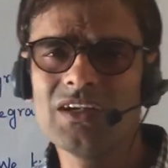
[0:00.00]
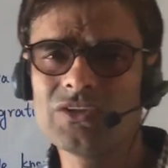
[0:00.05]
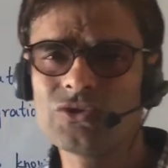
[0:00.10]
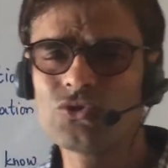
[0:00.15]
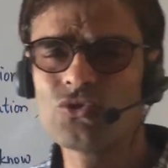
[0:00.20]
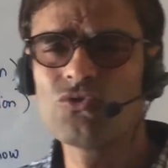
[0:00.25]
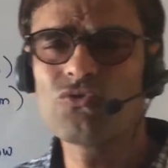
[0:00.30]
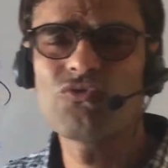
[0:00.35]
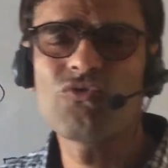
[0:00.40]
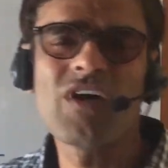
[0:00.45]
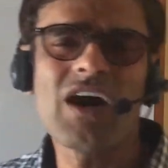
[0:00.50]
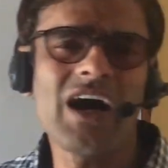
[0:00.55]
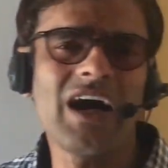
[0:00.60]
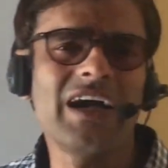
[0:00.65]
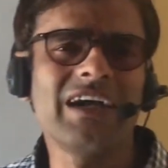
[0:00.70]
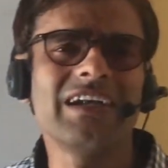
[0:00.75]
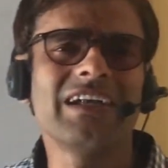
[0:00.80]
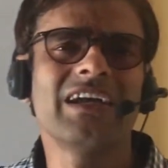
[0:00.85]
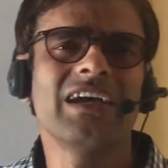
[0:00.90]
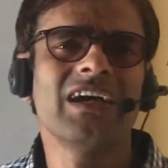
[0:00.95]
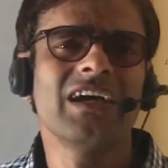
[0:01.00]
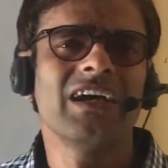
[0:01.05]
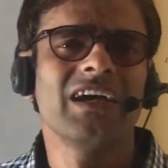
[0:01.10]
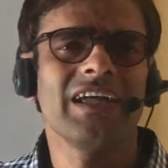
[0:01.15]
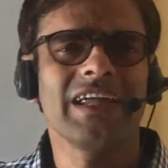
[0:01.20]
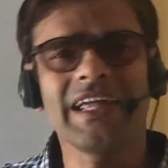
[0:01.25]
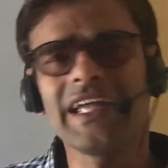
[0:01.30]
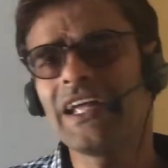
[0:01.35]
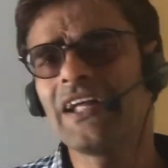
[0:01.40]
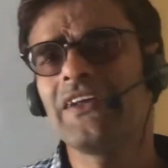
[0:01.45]
to find
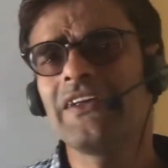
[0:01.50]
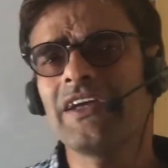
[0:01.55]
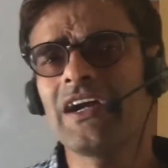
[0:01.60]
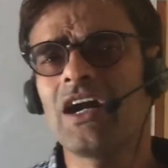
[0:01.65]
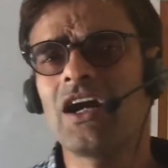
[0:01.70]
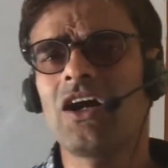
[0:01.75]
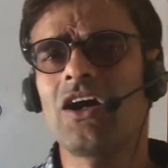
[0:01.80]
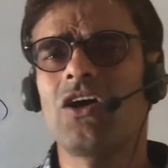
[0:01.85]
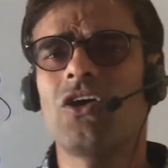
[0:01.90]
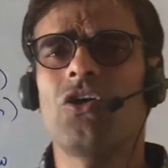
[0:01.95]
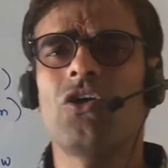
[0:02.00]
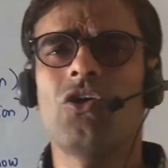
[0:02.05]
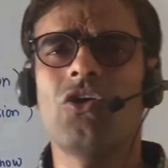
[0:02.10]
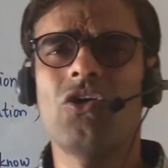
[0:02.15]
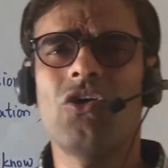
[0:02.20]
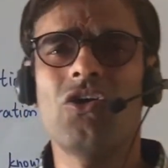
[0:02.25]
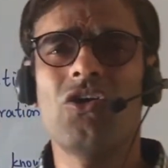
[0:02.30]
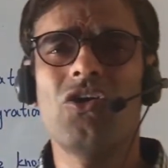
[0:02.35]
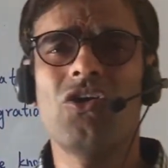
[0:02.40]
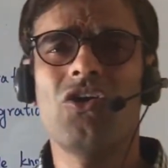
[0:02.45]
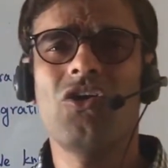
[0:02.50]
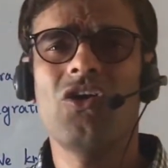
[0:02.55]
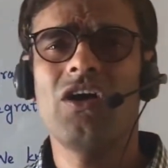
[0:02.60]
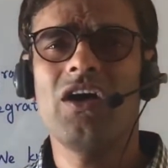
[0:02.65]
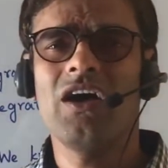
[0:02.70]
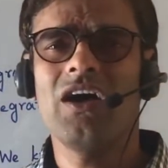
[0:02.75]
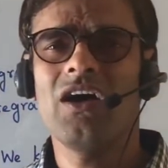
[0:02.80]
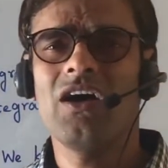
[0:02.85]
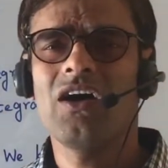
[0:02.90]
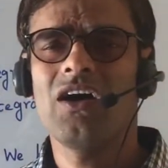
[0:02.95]
area
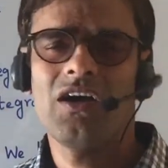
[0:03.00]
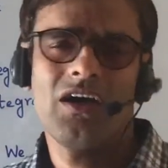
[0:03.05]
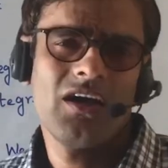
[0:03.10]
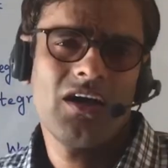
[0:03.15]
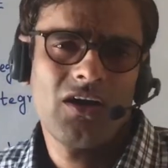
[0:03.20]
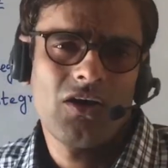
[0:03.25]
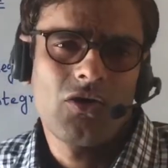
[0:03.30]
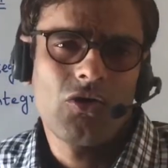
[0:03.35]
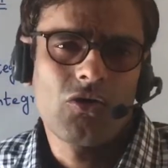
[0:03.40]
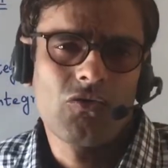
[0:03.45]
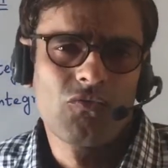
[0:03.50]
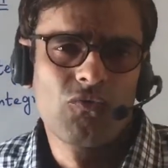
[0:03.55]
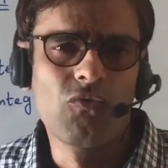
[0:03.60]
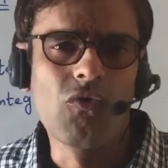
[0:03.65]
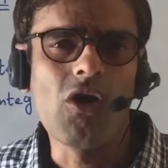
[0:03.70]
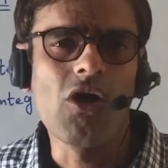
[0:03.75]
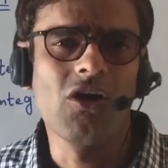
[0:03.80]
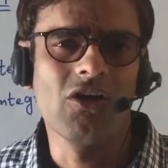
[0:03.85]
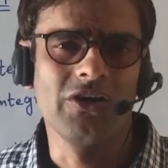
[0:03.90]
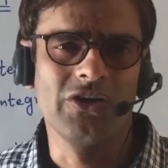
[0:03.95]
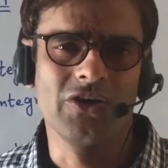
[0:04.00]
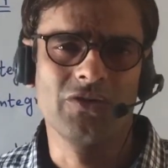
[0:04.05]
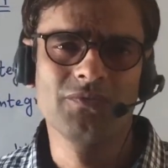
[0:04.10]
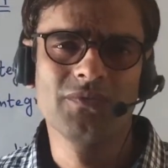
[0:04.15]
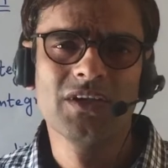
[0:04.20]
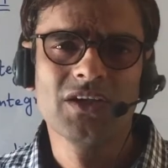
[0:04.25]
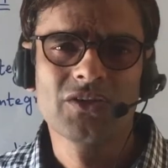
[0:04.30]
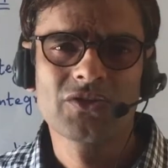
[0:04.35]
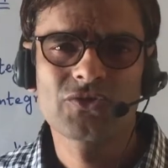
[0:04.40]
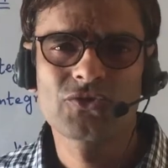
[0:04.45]
or volume.
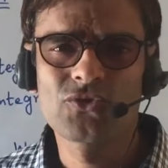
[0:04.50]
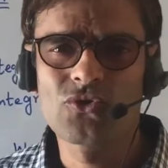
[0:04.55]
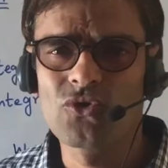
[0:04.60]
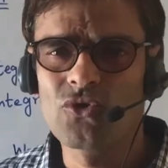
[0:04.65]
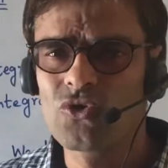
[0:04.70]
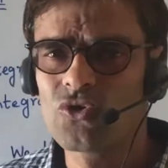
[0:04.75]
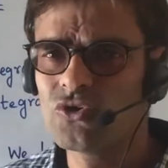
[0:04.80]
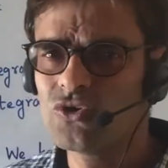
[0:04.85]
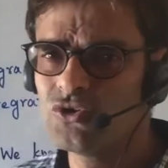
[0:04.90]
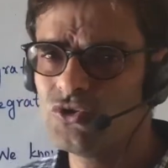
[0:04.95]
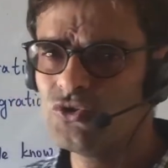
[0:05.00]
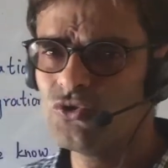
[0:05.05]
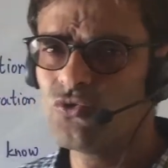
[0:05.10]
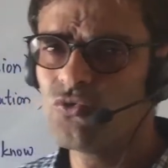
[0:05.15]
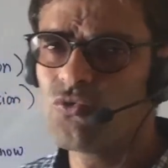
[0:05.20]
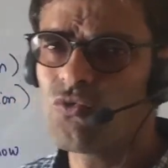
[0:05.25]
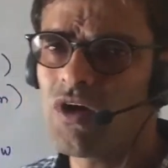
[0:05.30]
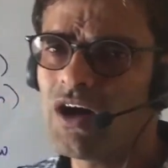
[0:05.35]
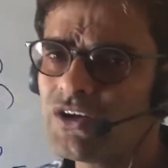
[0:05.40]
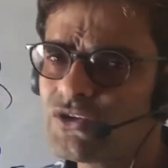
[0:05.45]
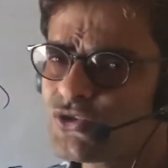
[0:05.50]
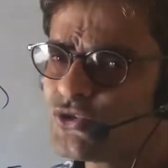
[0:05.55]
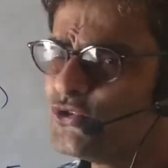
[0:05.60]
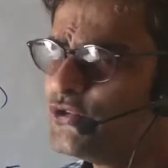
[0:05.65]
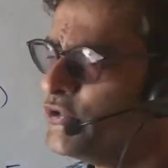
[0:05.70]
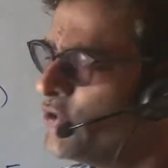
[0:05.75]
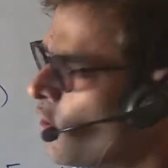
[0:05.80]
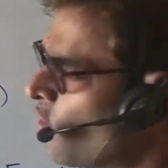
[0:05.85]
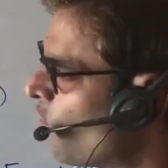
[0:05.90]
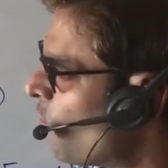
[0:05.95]
So you want to
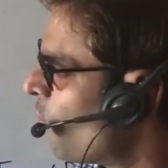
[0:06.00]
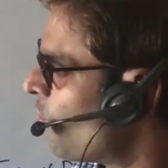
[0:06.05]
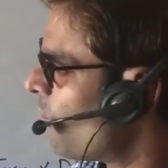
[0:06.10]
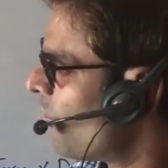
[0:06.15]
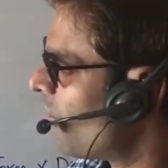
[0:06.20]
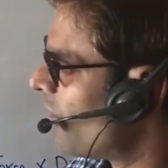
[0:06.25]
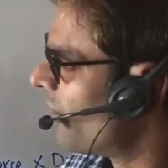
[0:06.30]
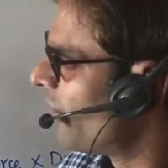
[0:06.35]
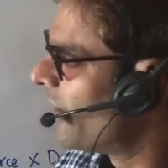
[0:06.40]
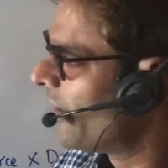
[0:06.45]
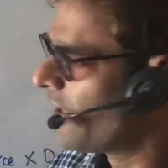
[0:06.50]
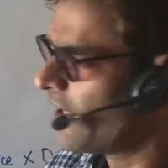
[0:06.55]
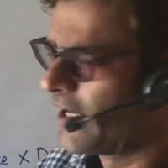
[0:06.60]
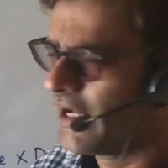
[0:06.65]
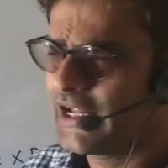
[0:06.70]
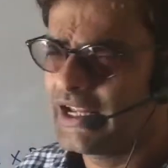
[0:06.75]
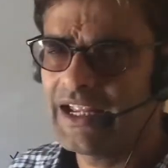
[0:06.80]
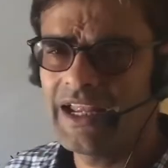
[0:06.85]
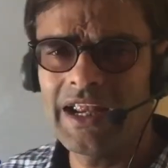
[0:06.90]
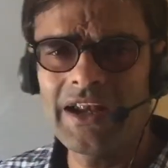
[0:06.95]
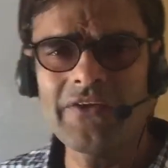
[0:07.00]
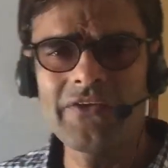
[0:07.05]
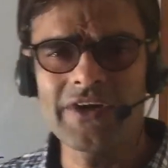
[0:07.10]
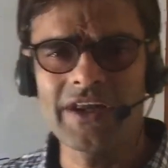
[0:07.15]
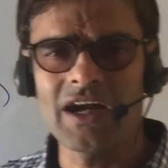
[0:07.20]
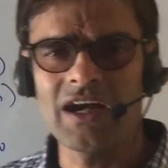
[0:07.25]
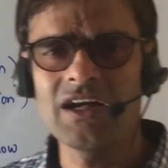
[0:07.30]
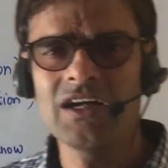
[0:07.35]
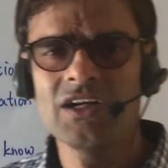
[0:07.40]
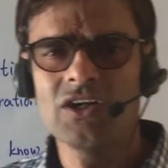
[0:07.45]
know
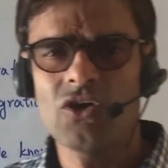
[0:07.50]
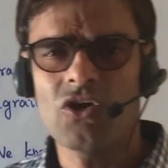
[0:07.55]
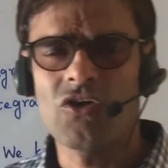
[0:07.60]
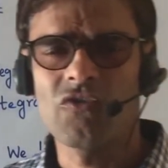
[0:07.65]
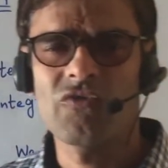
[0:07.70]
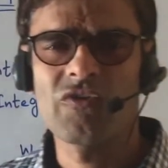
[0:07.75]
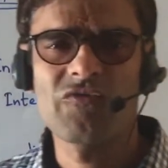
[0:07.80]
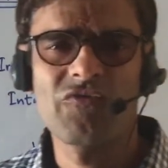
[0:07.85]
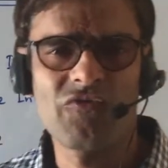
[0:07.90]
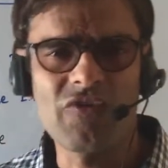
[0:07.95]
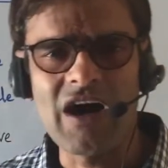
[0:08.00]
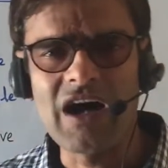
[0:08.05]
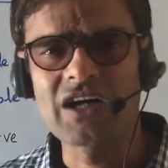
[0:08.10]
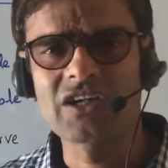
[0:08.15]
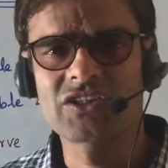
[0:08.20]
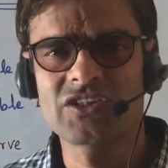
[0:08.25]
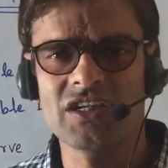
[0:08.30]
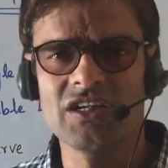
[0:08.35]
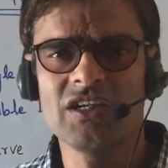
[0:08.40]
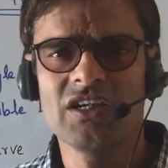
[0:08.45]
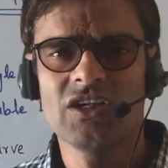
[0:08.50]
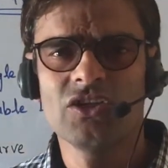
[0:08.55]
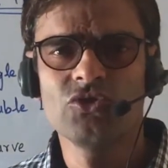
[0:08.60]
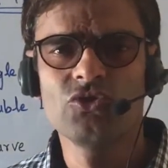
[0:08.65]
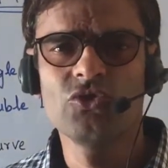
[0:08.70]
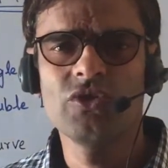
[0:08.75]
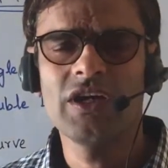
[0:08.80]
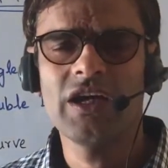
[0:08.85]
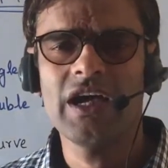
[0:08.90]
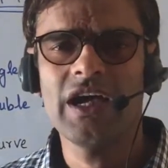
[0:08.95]
area of a function,
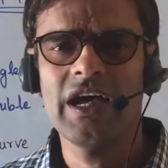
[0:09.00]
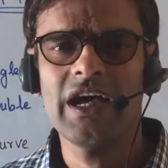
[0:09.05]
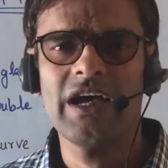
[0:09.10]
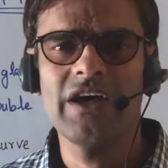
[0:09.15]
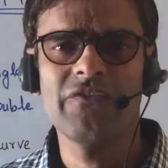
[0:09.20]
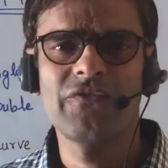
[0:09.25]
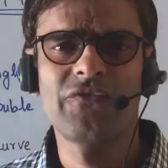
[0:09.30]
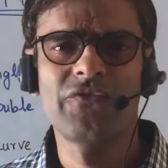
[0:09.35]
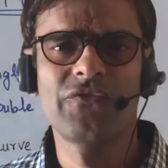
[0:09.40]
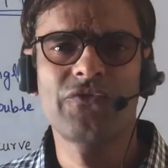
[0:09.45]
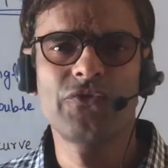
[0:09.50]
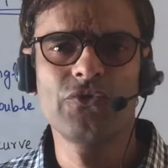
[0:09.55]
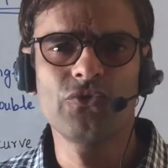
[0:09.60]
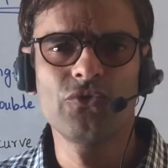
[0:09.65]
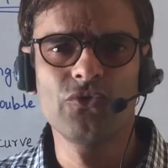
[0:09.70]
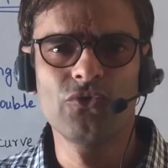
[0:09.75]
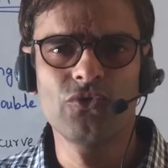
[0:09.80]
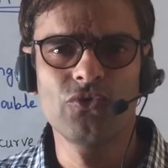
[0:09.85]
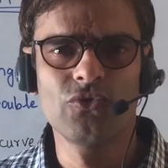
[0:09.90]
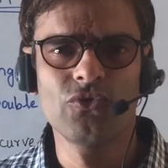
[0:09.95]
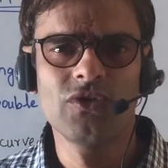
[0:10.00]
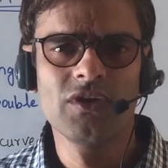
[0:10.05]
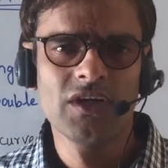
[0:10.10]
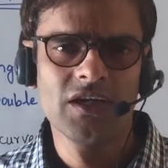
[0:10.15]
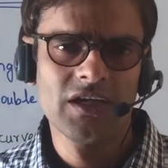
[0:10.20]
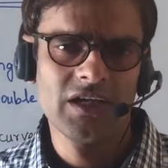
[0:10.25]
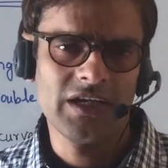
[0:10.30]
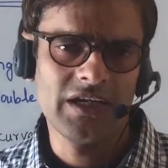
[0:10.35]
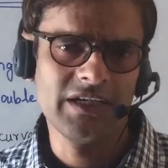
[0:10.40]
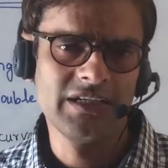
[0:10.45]
you have to
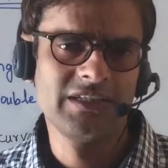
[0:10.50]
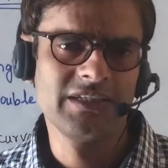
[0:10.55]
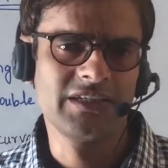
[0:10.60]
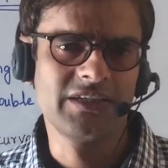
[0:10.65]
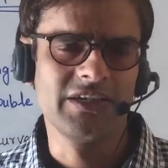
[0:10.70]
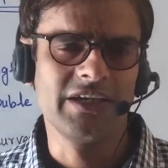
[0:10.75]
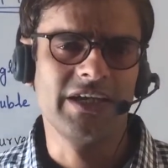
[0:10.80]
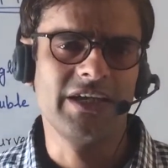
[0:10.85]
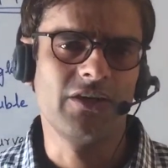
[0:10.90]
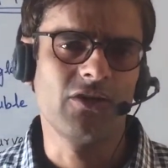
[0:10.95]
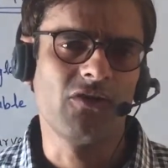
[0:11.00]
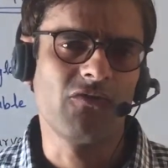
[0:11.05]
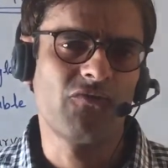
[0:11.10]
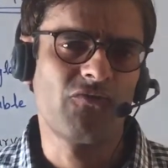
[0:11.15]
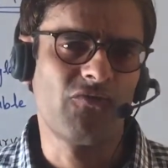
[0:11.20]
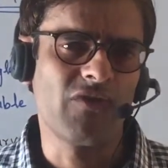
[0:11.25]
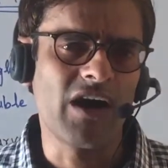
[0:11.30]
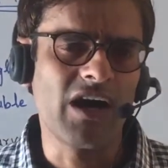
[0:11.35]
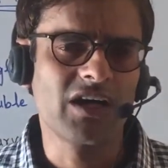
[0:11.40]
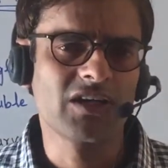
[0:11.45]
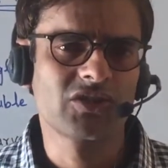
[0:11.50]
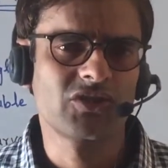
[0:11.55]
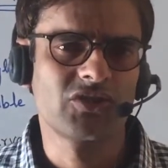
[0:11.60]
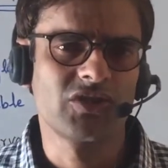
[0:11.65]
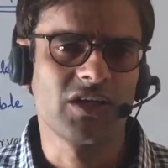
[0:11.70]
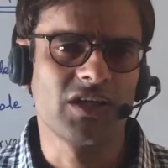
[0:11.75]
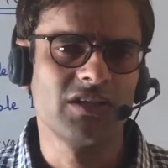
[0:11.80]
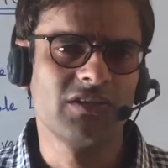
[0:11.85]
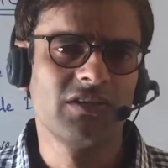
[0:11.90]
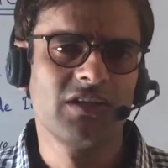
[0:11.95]
integrate a
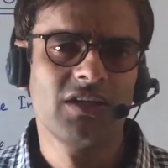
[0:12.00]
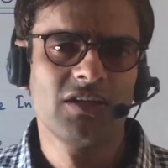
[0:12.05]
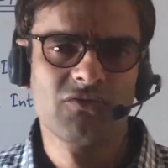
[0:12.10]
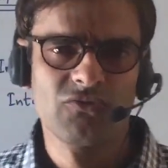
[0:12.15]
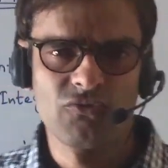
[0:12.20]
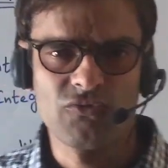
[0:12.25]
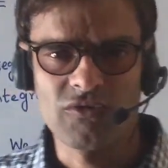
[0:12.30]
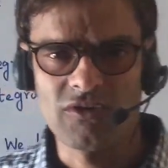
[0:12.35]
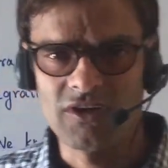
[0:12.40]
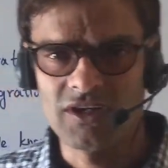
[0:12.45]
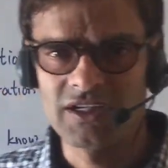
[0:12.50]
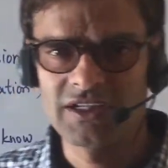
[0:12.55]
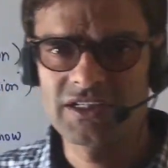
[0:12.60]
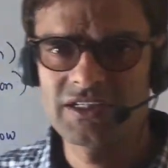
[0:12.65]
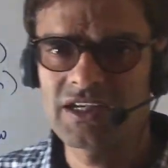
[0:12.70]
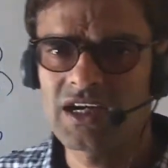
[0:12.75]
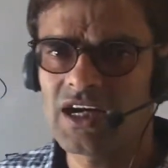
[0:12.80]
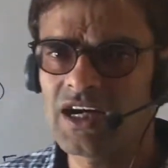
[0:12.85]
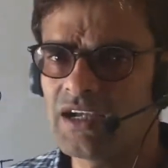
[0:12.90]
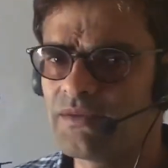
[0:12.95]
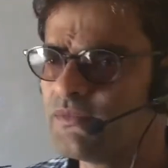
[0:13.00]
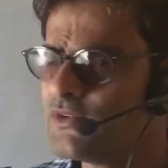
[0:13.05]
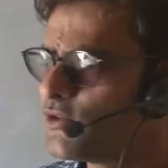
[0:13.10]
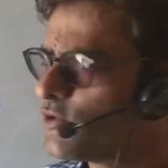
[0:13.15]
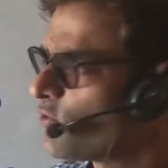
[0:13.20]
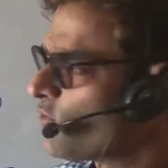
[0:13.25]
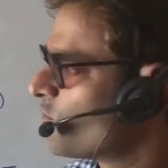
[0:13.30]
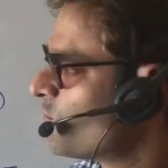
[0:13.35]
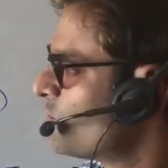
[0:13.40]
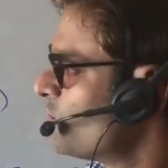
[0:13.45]
function for one time.
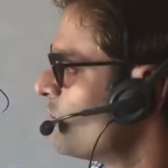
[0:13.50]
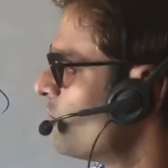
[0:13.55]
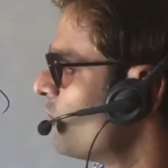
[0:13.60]
Those